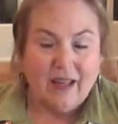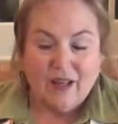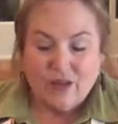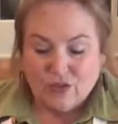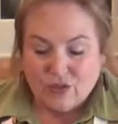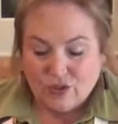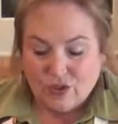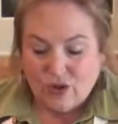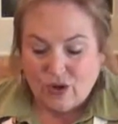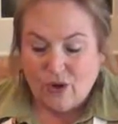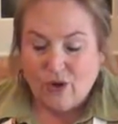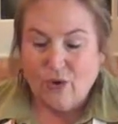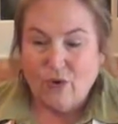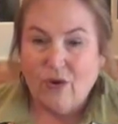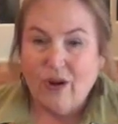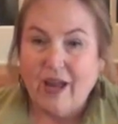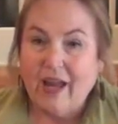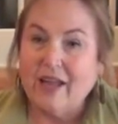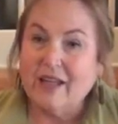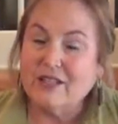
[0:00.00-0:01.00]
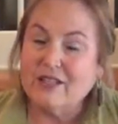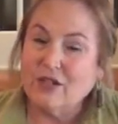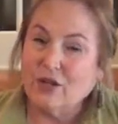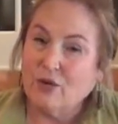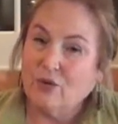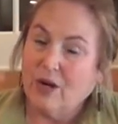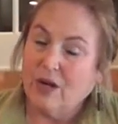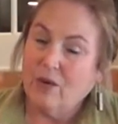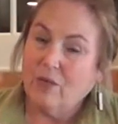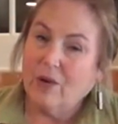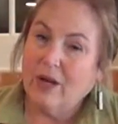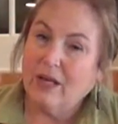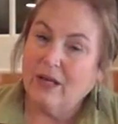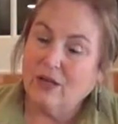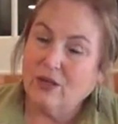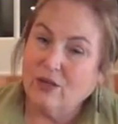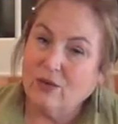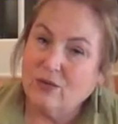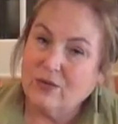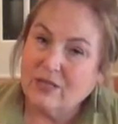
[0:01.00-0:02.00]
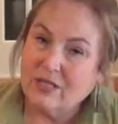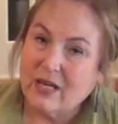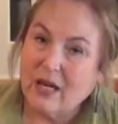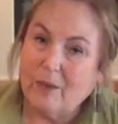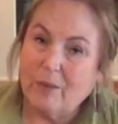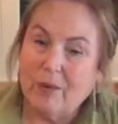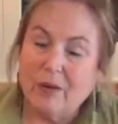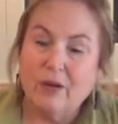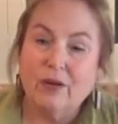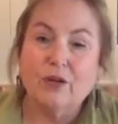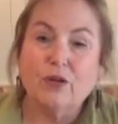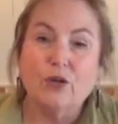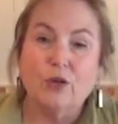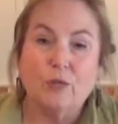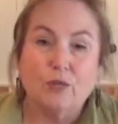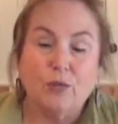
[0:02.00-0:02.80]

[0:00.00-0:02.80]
So, and it's a great way to use up your